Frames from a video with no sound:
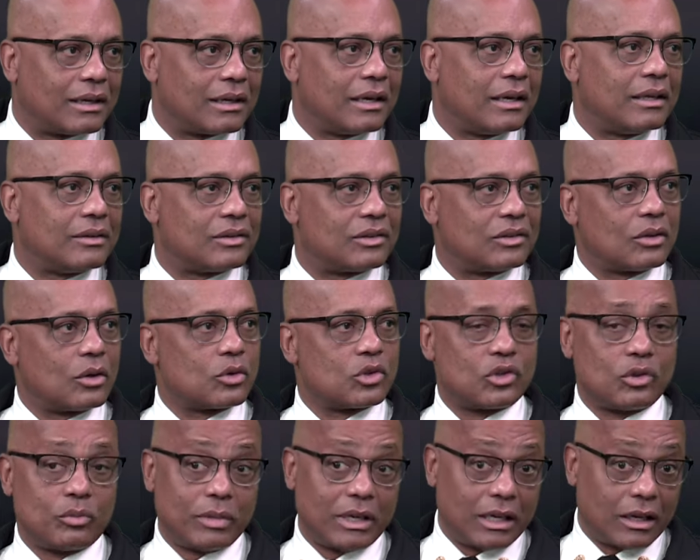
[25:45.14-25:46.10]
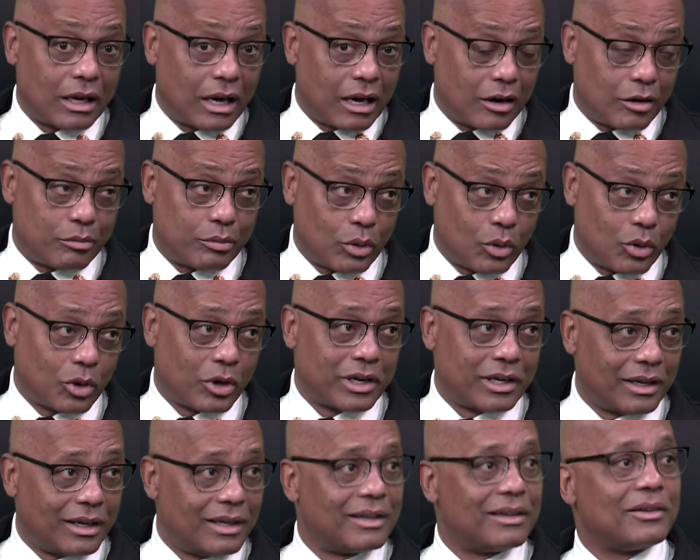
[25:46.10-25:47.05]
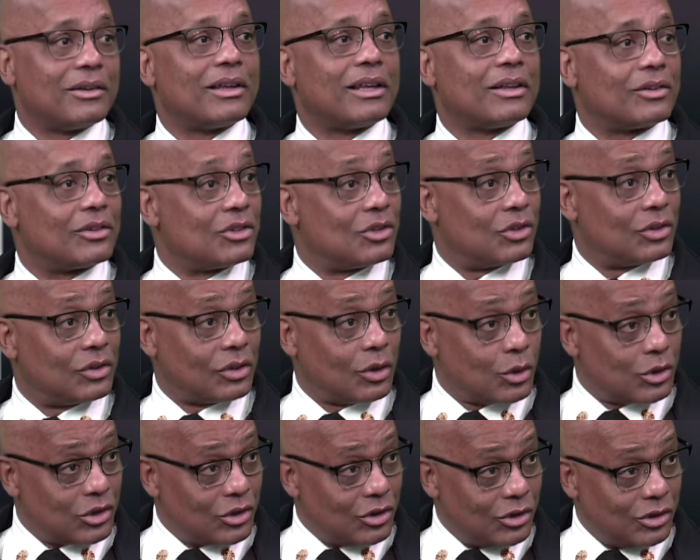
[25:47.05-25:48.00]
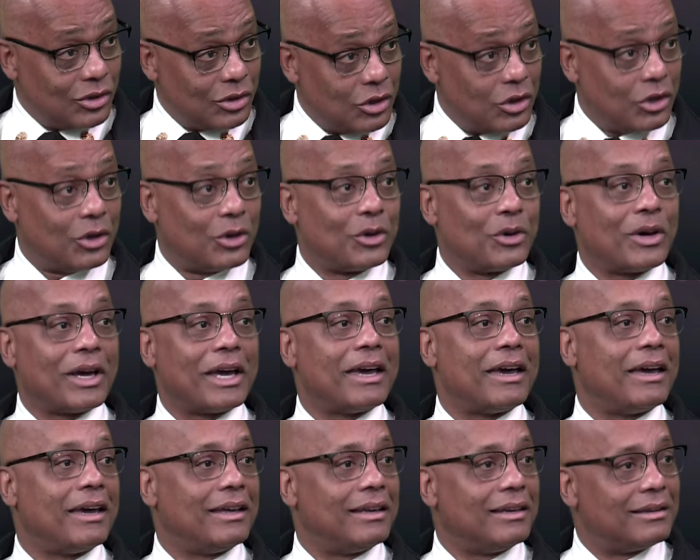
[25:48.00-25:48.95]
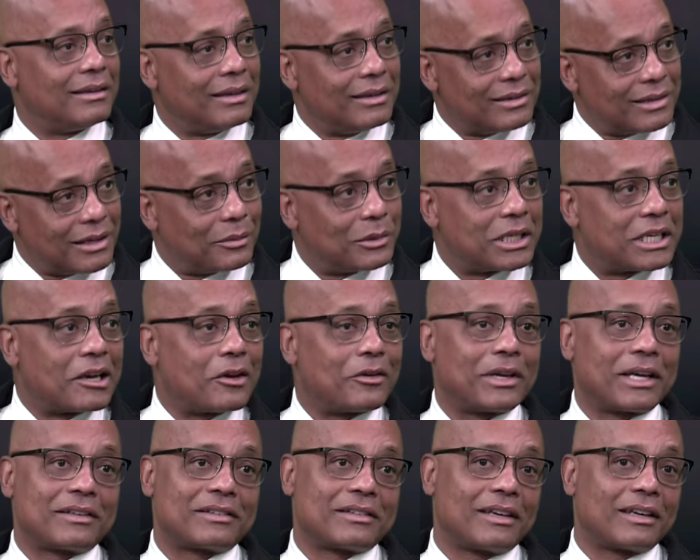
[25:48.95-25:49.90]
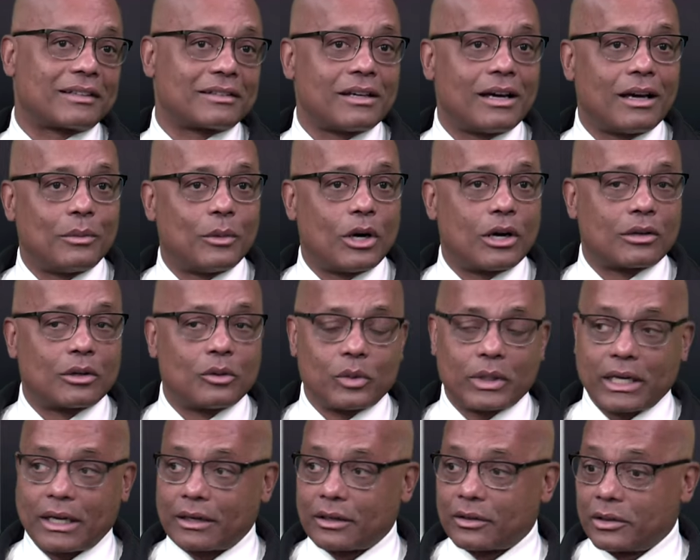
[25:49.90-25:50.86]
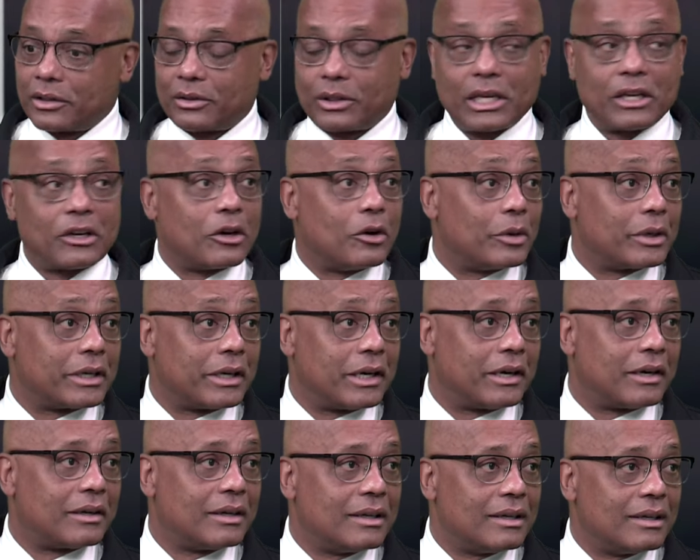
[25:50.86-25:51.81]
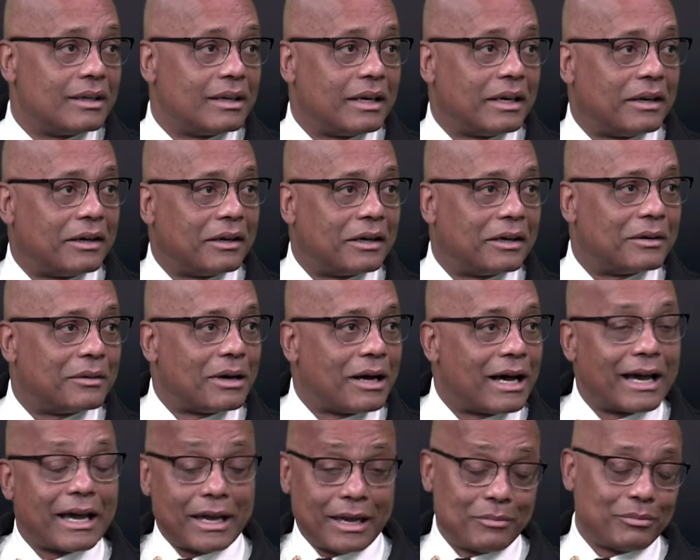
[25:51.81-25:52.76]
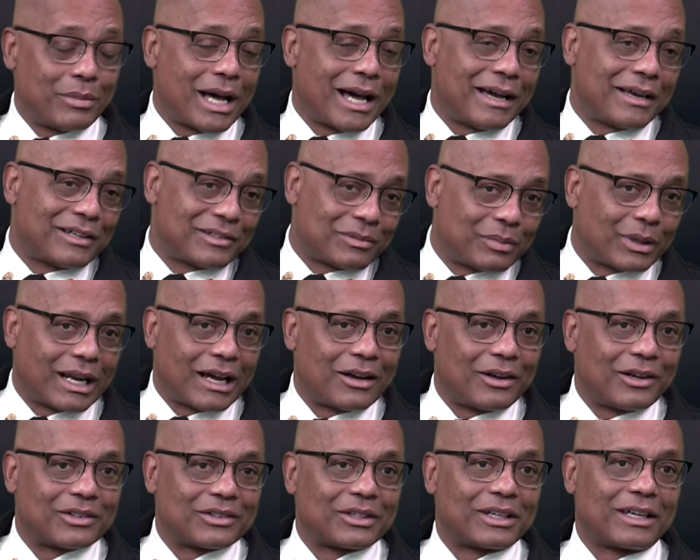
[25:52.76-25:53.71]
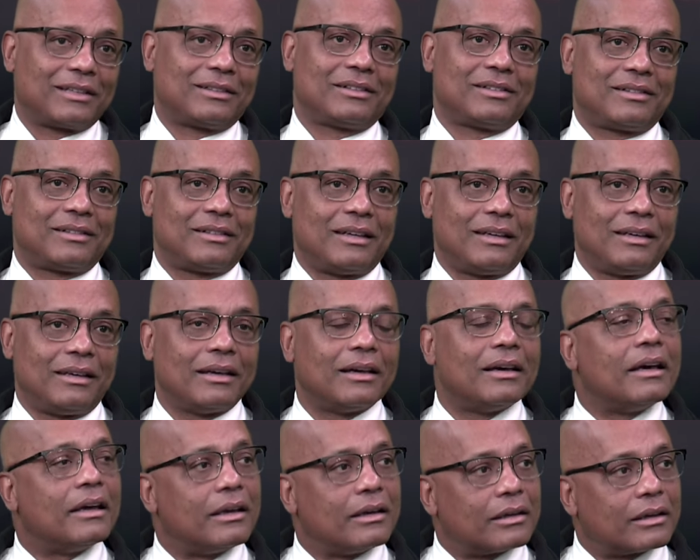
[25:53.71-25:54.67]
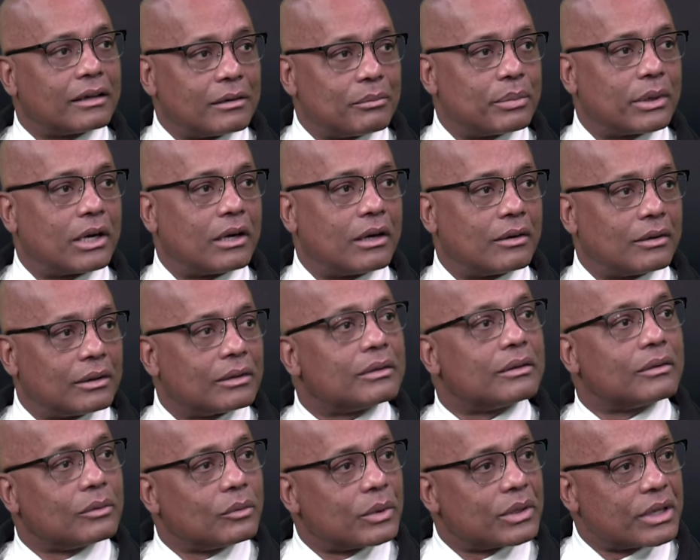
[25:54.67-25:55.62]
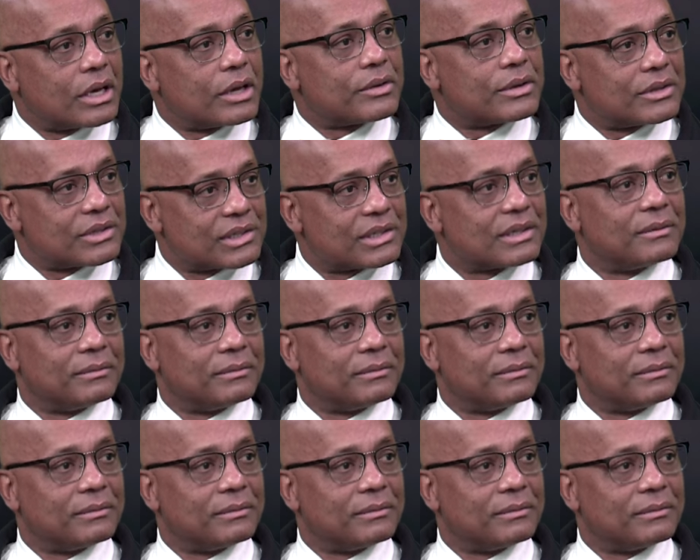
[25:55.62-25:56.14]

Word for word: And so should be our board, and so should you and Deputy County Exec Tom Arnold. We got a good thing going here. And I am biased, but I also get to see and compare with others.